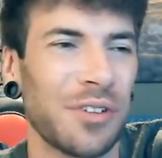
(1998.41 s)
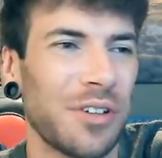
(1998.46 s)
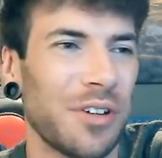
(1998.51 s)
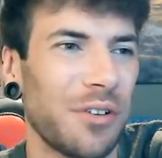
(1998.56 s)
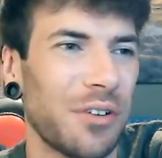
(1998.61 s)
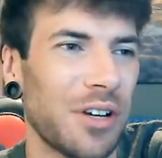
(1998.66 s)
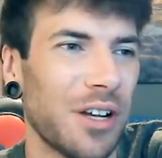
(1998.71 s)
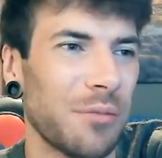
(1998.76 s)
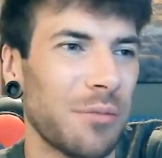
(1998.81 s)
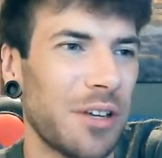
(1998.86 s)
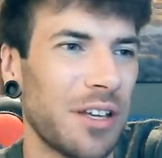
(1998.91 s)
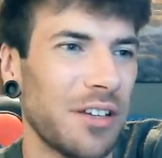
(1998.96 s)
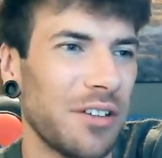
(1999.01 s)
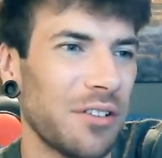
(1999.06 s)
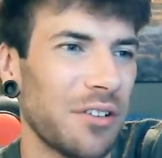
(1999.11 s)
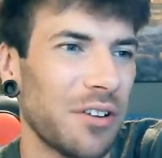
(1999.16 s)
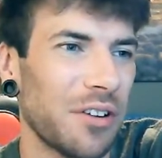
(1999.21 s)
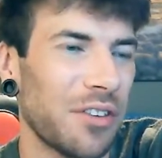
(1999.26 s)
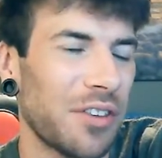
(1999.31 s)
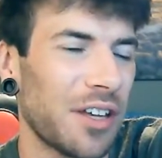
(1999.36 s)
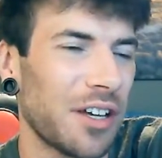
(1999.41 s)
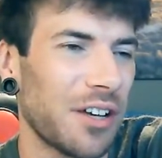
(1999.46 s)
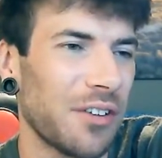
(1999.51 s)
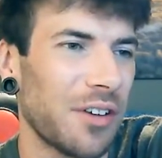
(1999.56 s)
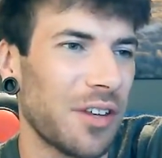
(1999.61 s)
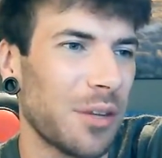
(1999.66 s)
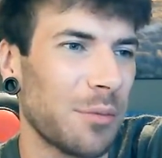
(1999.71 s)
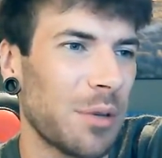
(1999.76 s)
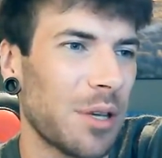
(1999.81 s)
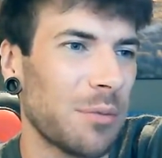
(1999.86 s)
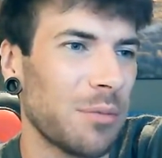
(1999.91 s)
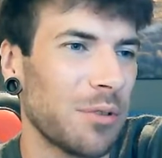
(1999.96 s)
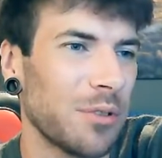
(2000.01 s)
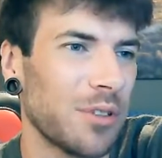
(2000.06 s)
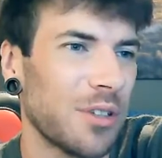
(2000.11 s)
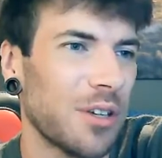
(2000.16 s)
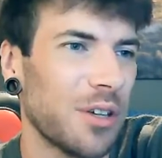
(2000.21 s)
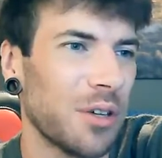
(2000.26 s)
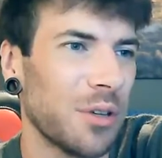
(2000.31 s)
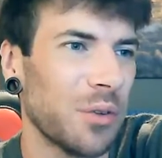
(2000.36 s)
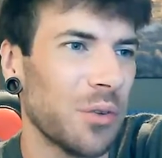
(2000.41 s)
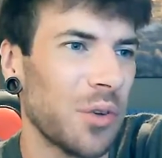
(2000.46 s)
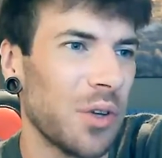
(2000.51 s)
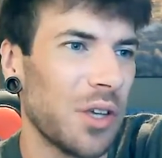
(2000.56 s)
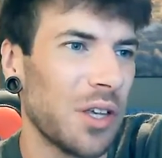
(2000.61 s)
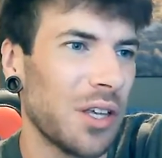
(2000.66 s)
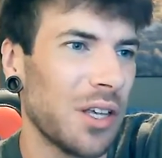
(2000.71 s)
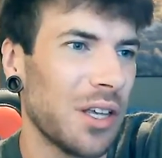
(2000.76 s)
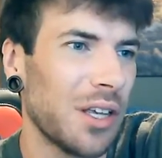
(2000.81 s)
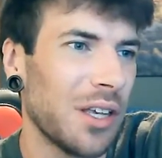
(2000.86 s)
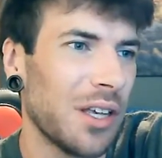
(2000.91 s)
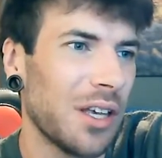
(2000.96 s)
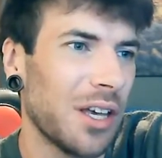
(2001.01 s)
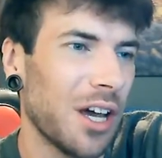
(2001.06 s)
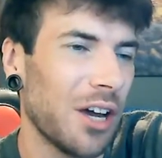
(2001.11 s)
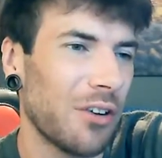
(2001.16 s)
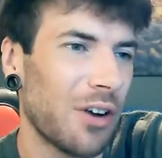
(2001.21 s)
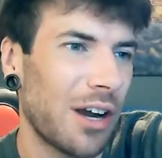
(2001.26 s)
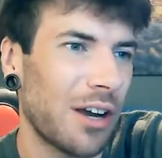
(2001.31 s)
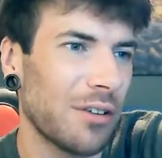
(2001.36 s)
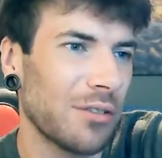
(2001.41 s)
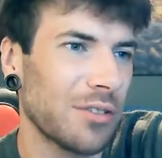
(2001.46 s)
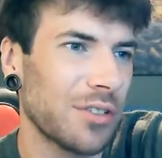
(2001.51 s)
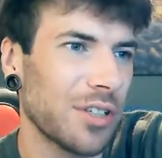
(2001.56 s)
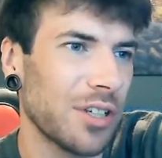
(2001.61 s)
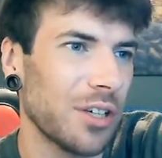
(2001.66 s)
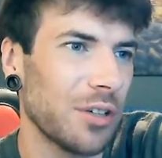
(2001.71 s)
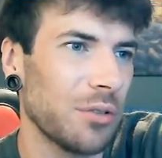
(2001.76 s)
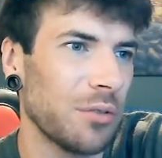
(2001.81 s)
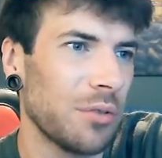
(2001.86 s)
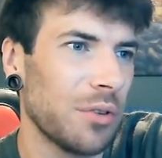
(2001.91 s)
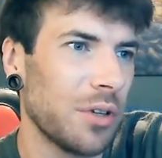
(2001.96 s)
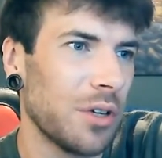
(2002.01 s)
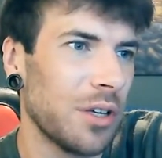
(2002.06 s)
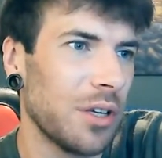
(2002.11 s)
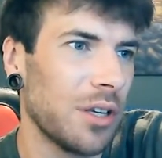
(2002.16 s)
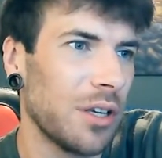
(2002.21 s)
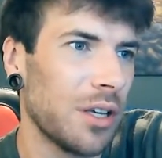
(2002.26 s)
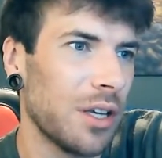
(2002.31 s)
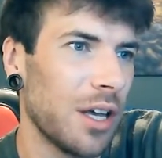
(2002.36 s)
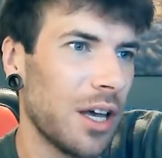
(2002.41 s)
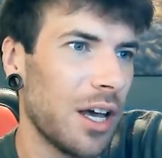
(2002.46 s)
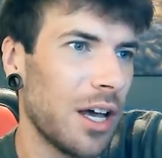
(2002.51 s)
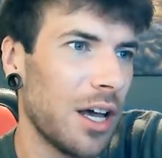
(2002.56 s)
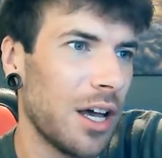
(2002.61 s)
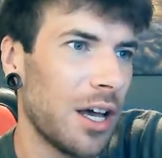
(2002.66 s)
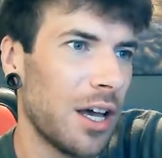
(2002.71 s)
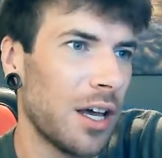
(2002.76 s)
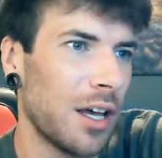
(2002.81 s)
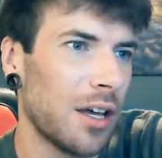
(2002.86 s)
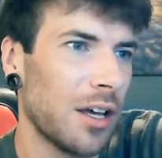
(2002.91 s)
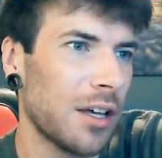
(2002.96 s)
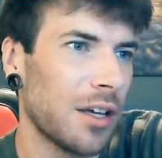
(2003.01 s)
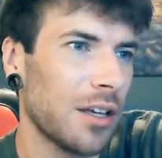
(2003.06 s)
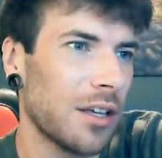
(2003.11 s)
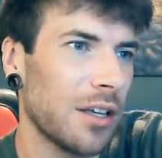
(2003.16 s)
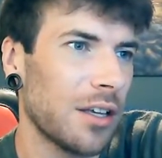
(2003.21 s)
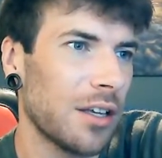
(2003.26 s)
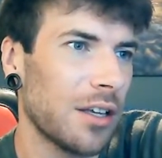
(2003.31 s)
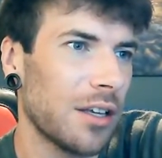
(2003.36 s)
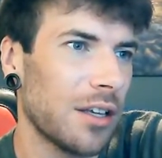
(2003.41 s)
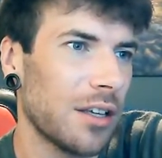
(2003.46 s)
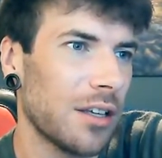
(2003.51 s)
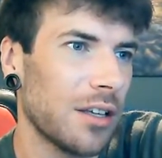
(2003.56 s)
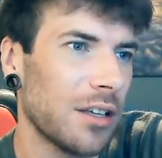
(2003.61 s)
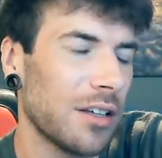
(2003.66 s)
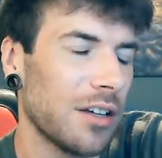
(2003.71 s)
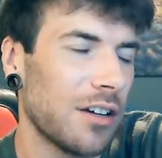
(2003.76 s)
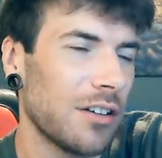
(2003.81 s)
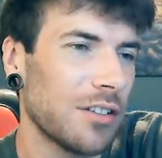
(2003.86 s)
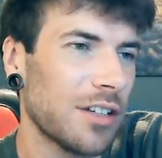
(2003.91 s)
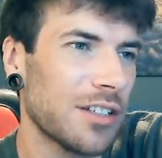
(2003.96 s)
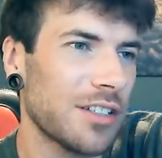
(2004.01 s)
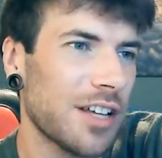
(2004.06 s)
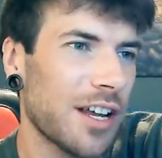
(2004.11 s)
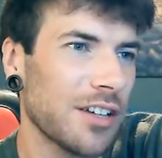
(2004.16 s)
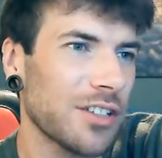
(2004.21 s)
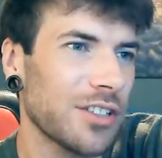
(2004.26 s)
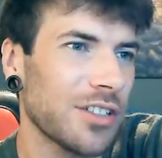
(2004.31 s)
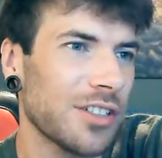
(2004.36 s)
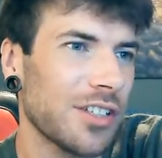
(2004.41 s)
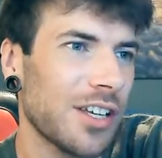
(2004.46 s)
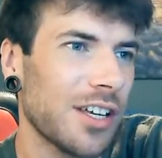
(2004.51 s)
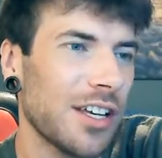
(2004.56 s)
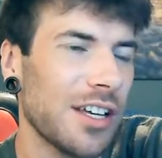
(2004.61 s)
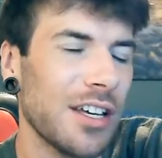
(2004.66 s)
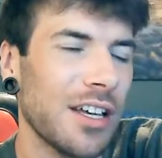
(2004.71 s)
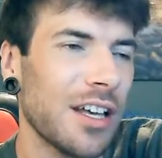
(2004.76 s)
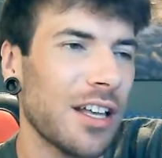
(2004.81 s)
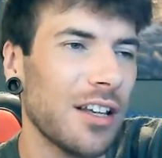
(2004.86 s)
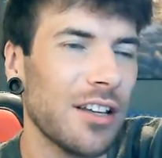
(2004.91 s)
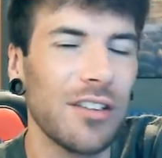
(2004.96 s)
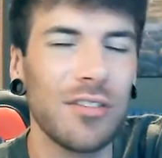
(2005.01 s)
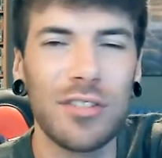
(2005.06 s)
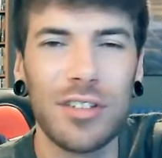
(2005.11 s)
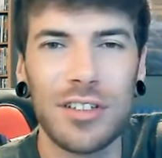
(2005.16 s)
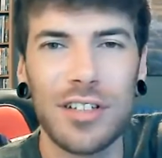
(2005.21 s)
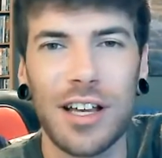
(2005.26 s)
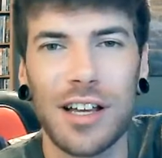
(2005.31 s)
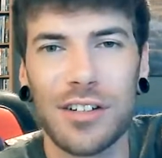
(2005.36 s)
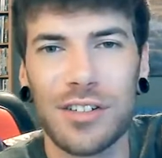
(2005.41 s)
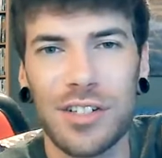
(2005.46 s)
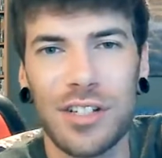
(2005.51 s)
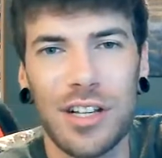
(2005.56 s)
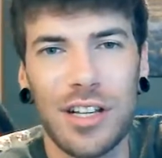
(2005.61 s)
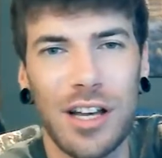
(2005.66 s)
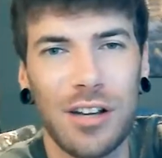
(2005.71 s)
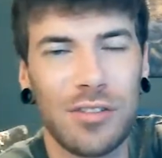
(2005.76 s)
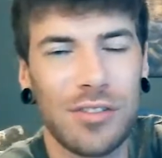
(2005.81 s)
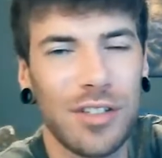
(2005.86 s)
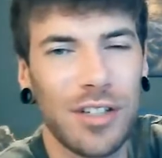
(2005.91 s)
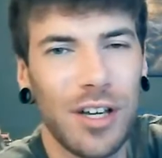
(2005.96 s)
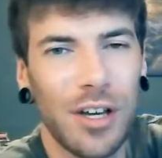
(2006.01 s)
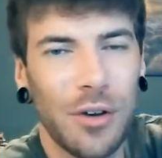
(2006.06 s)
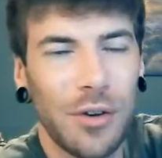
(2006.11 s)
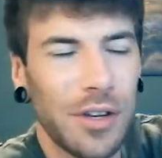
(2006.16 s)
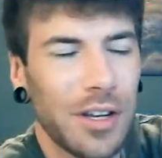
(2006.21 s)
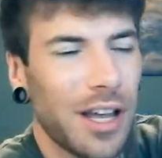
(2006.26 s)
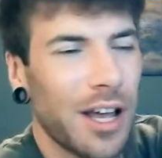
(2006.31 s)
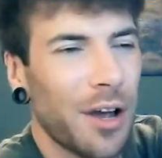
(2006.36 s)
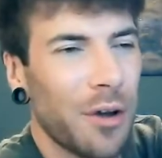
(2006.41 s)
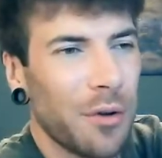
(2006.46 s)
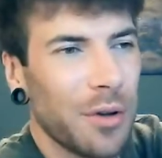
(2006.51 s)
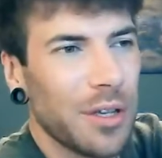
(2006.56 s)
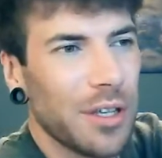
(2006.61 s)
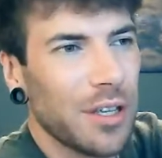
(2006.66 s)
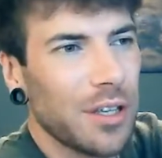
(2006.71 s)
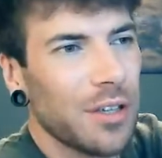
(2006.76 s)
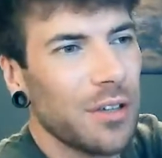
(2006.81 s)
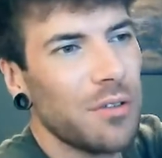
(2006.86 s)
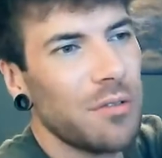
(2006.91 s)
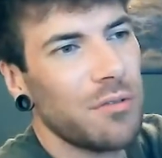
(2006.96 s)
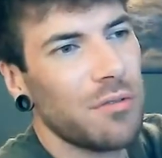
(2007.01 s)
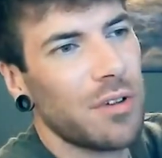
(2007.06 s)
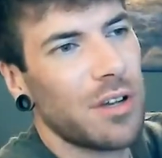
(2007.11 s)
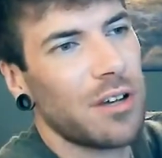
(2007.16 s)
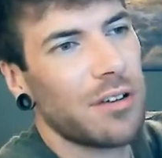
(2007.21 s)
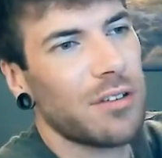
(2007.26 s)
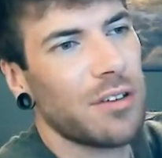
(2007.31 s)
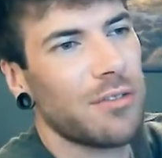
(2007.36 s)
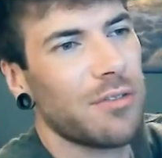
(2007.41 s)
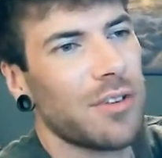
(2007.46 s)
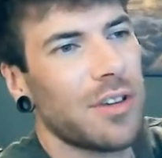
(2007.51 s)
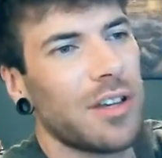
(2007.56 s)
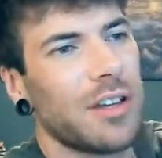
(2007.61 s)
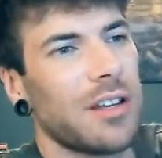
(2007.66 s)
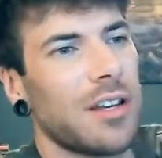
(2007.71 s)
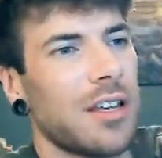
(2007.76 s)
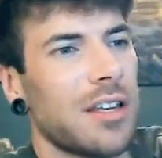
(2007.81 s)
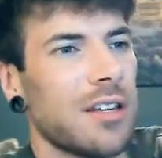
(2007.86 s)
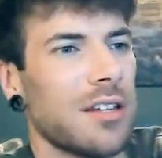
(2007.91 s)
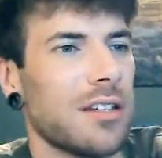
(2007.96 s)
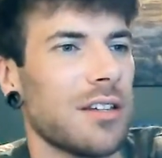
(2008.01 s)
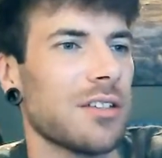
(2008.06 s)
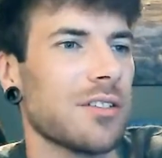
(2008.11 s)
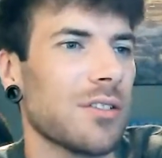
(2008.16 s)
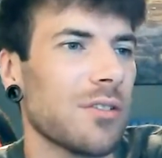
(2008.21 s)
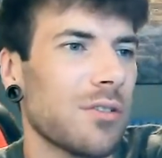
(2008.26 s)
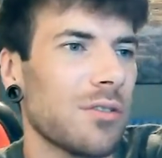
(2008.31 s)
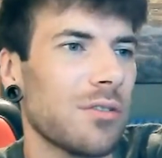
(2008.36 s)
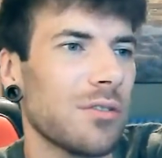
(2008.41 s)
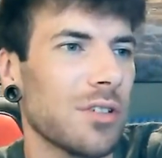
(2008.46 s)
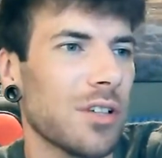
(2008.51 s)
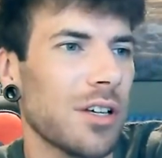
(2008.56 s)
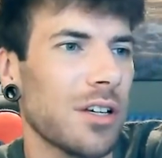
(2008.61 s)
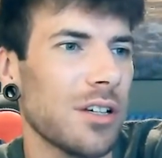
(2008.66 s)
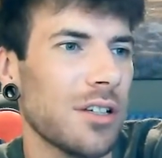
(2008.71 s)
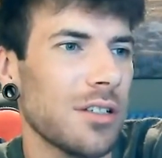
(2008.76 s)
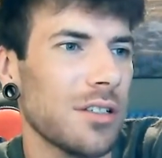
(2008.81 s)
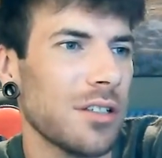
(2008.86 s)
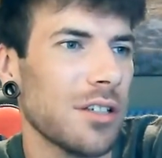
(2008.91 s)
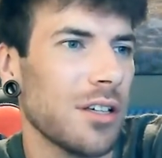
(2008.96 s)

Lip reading: You know what I mean? You've got to think of other people too around you. Uh, no, Natasha's here. Hello, Natasha. How's it going? How are you? How are you feeling? Is it all good?